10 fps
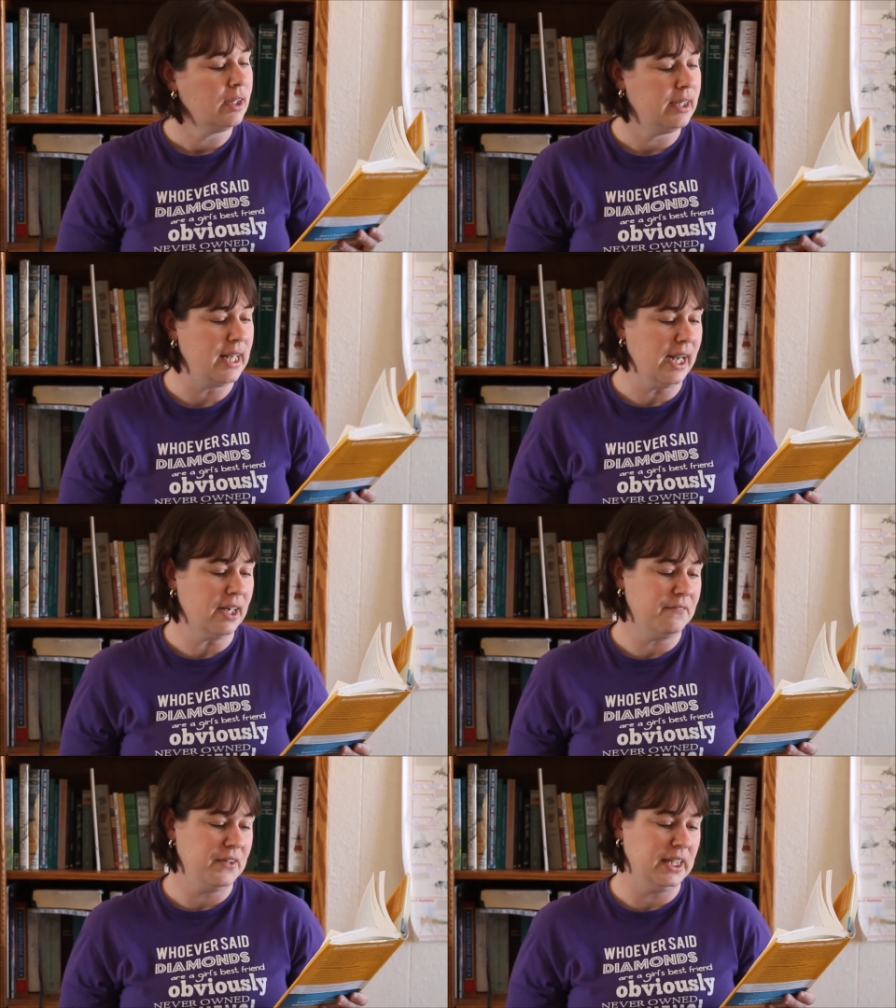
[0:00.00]

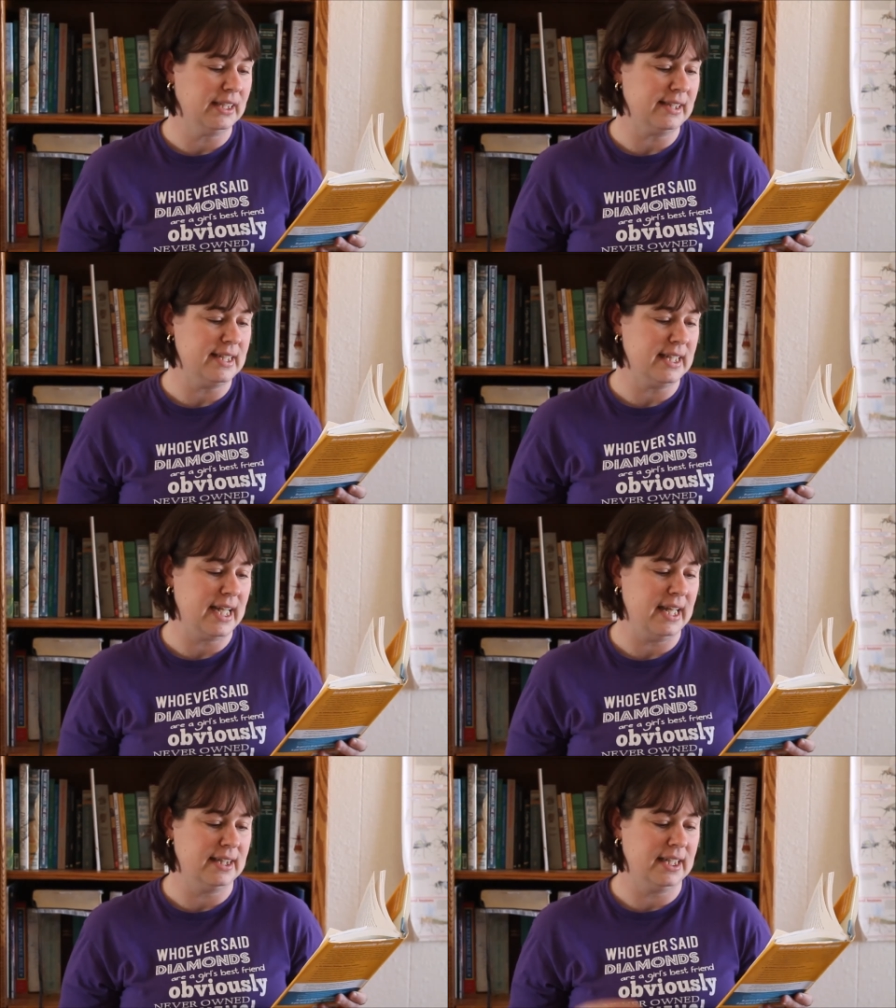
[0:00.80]
Negative feelings
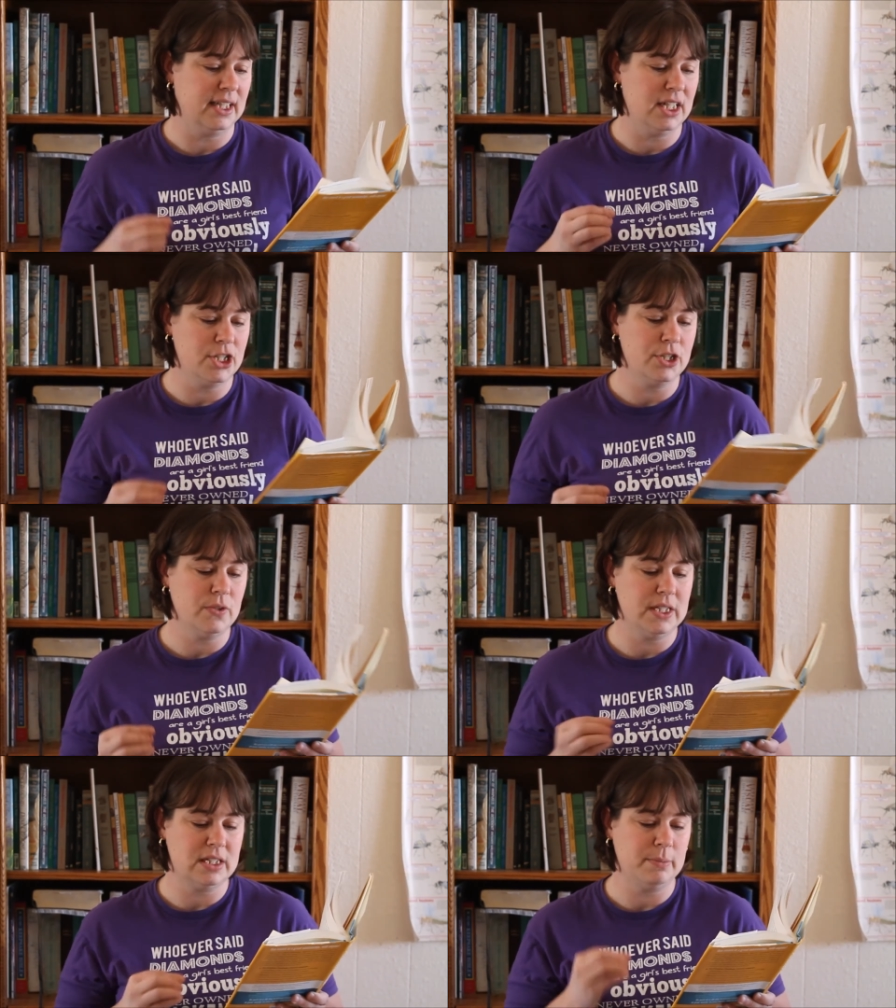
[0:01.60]
indicate that an issue
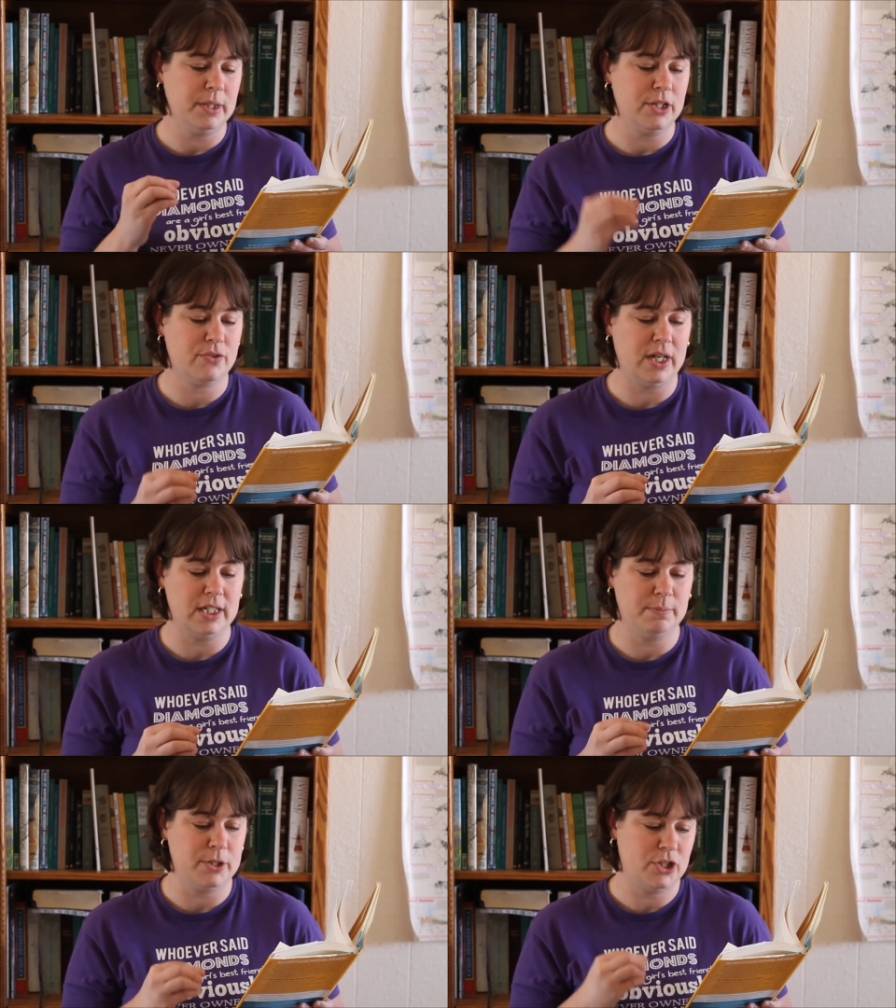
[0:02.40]
needs to be
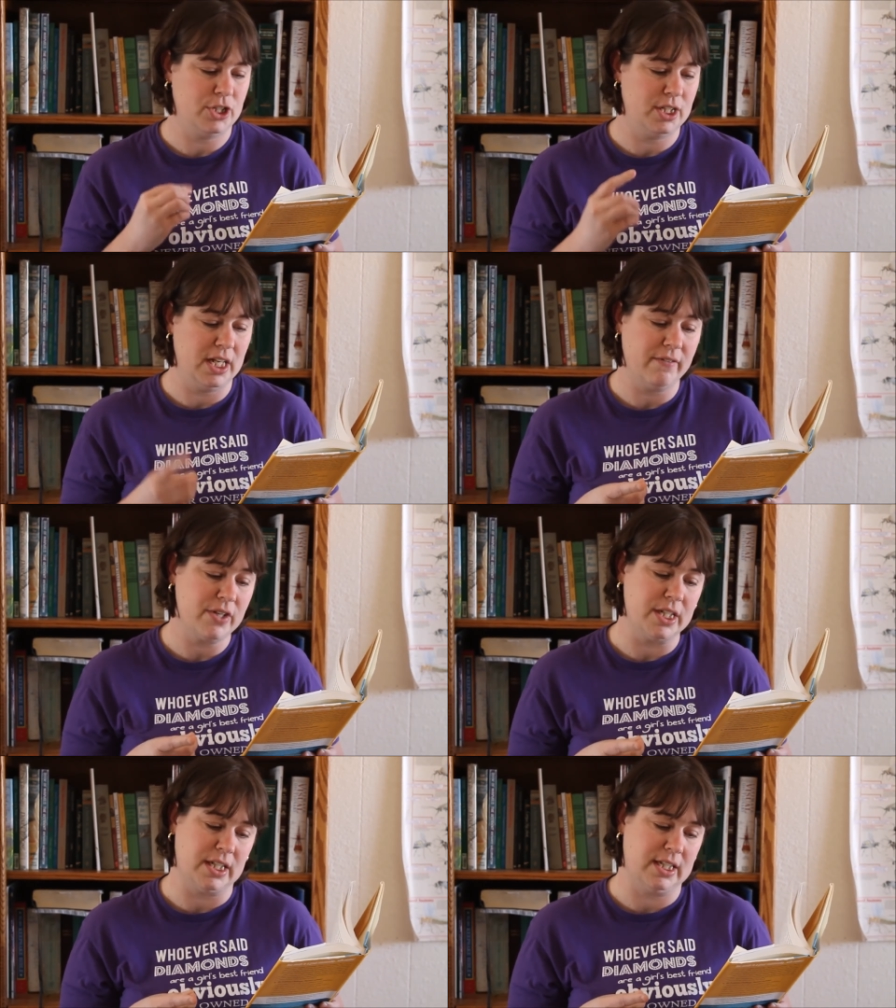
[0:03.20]
addressed, but should never
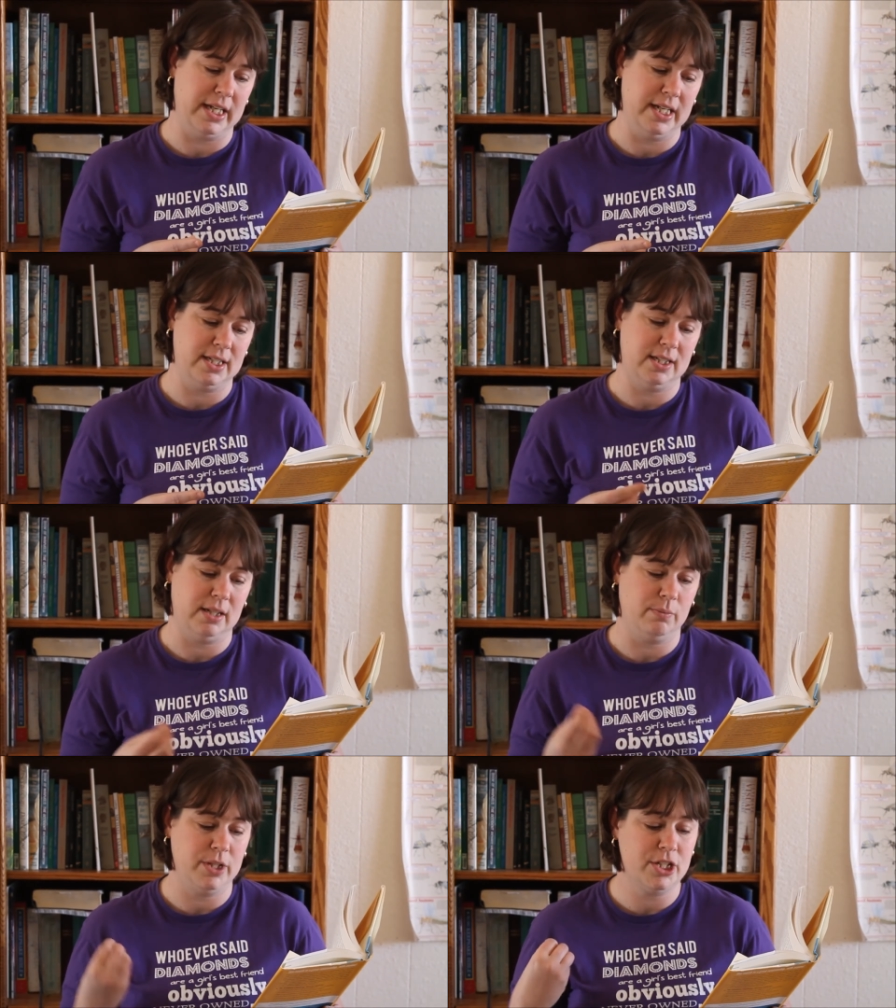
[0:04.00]
dictate
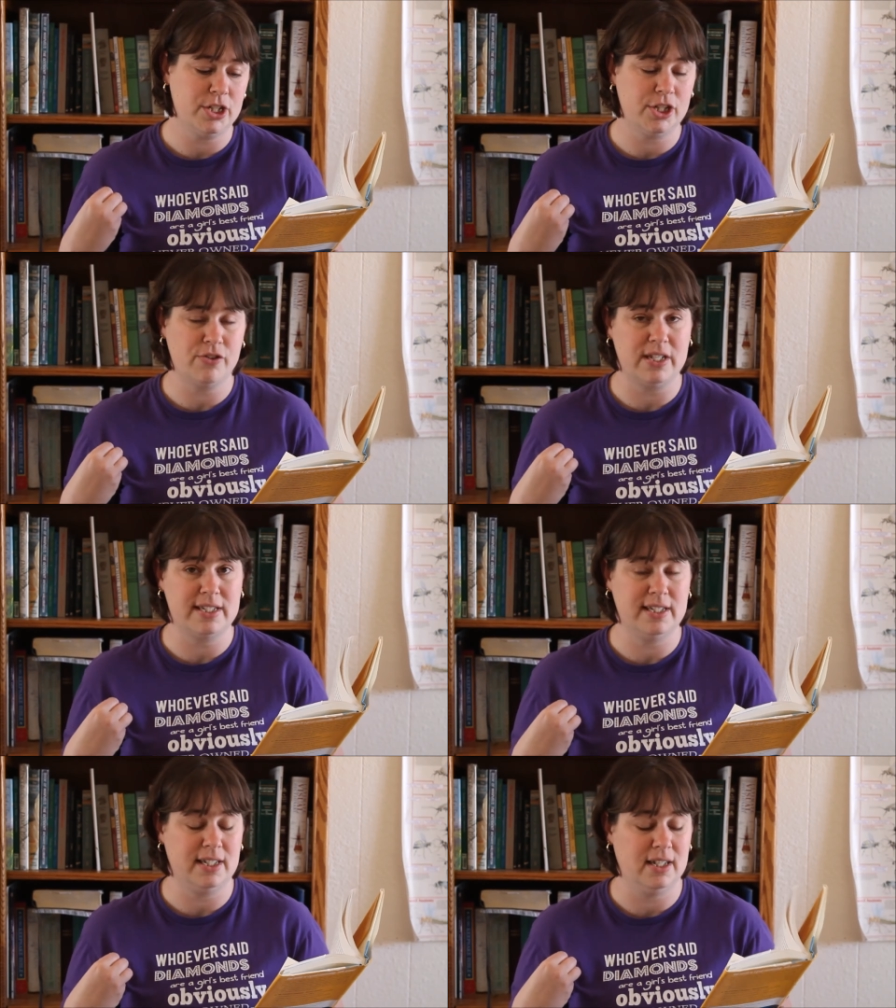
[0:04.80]
that we should address
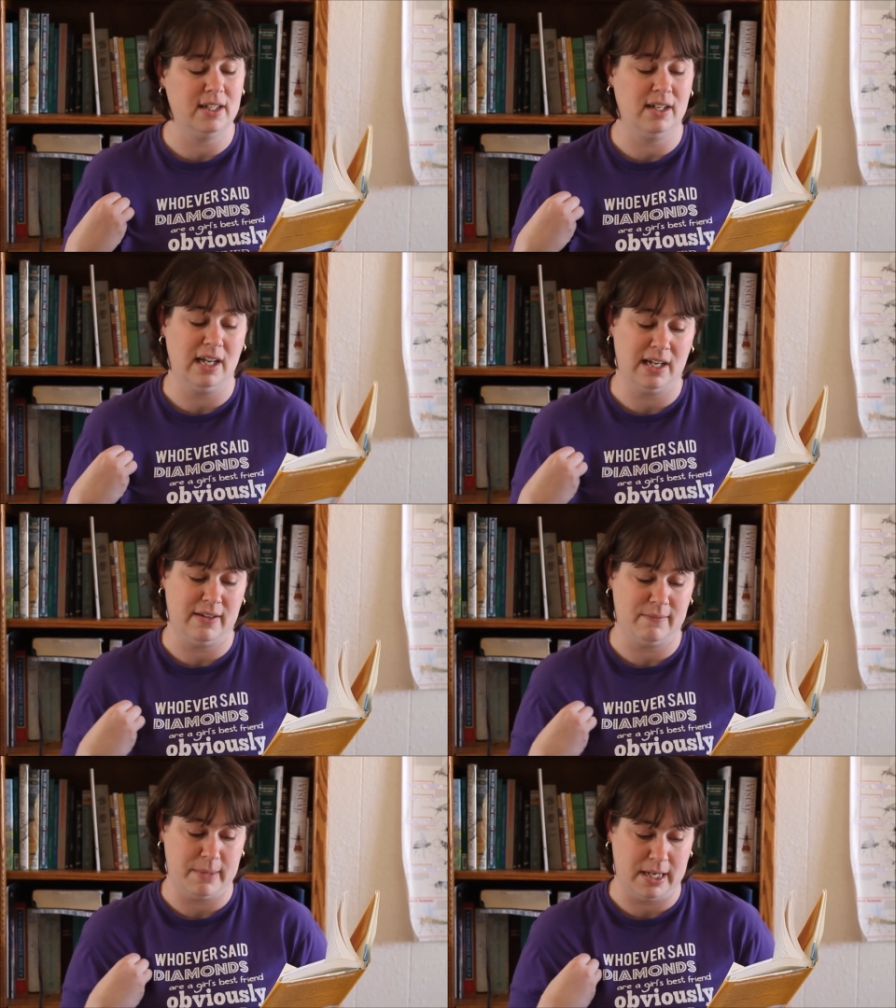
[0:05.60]
it in a
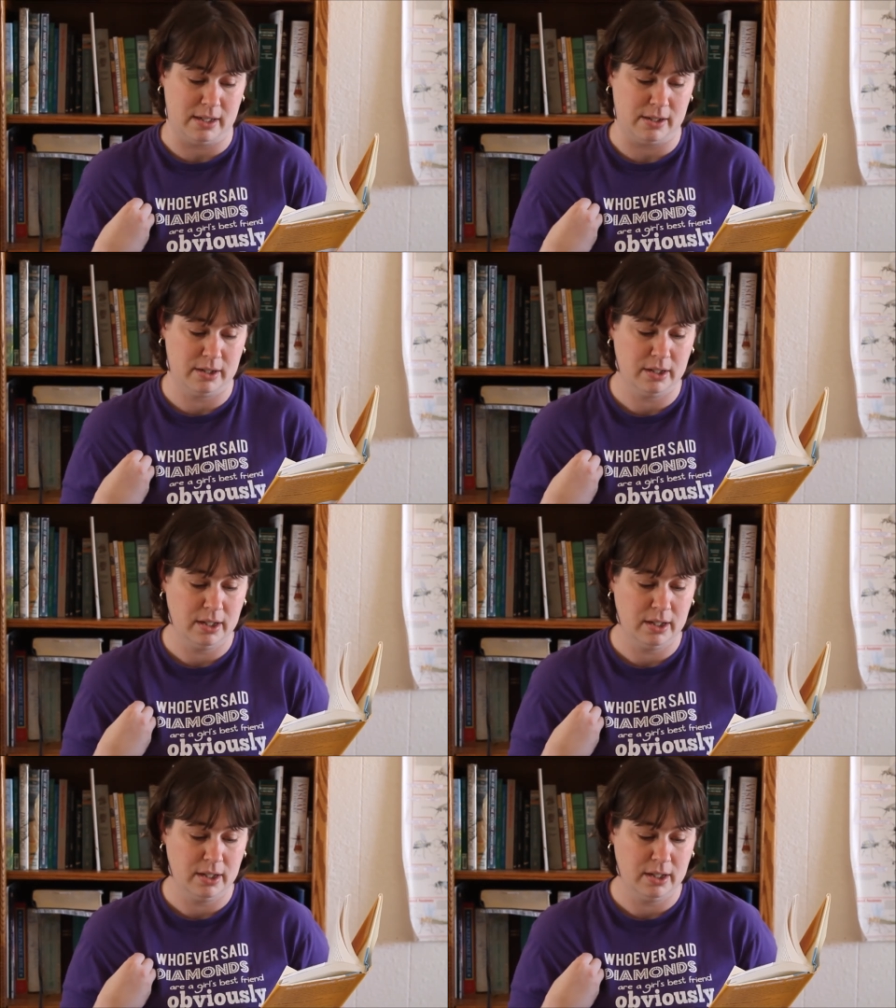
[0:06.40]
negative manner.